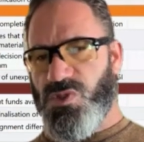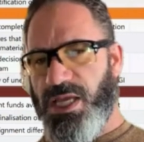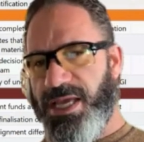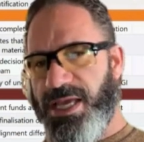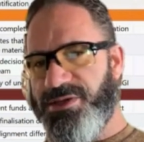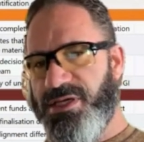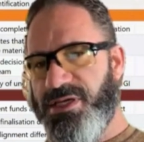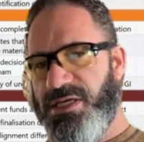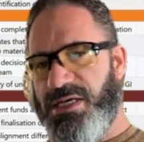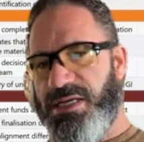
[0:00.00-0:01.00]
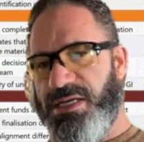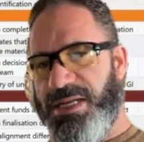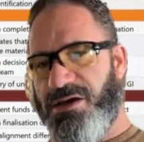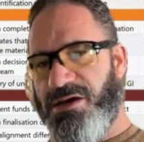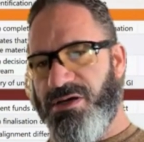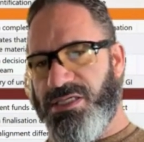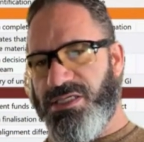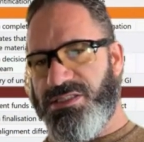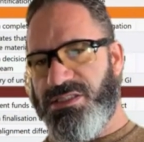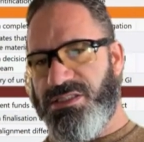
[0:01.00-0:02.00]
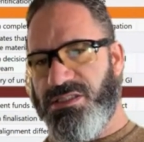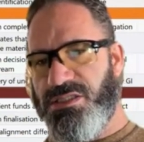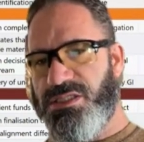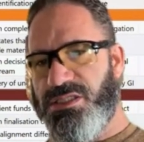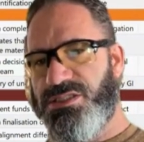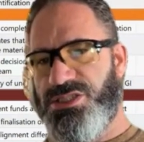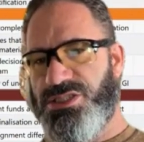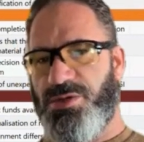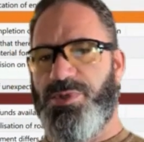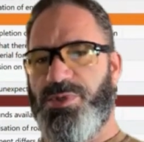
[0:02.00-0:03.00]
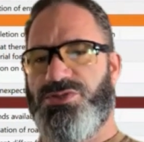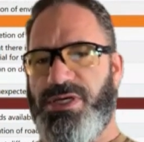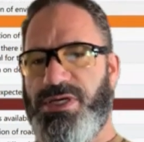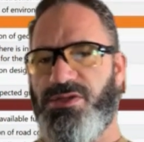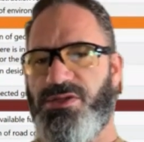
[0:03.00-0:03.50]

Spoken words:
and allow us, let's jump into a health